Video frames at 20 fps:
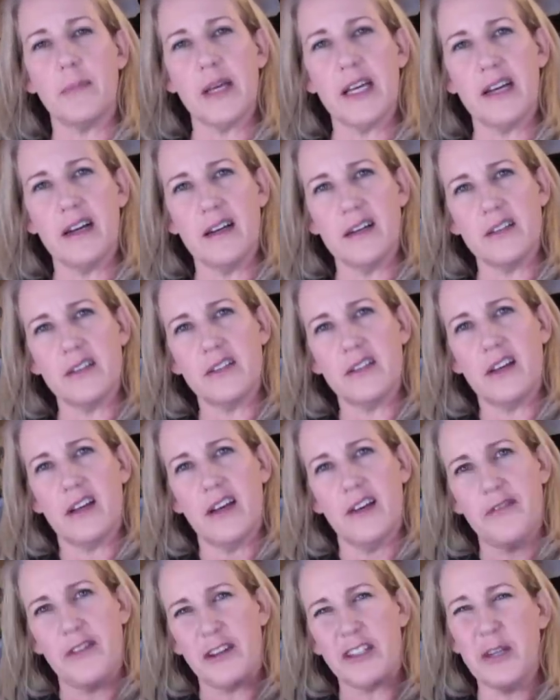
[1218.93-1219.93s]
because
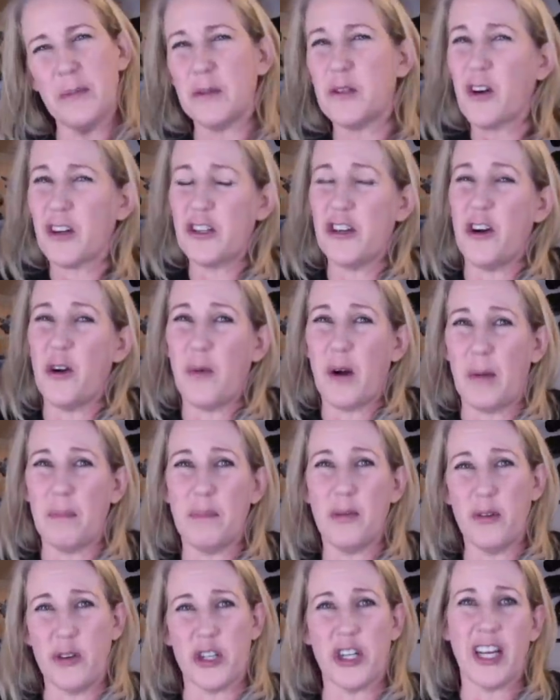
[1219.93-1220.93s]
if there's an obstruction, you don't want
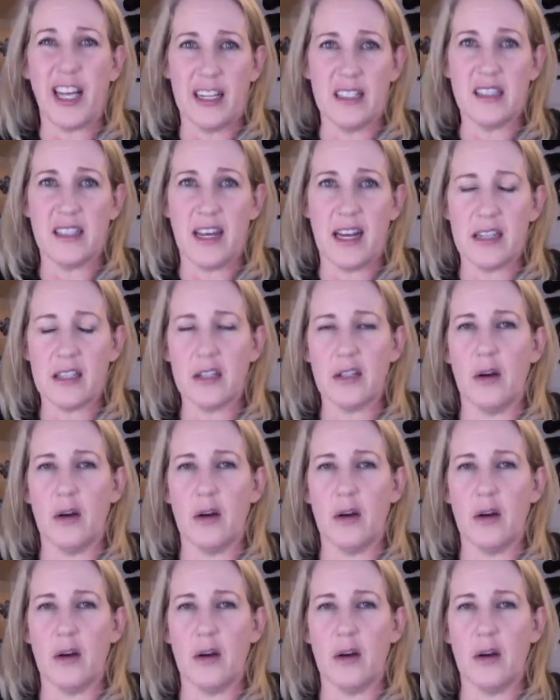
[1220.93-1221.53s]
to push against that.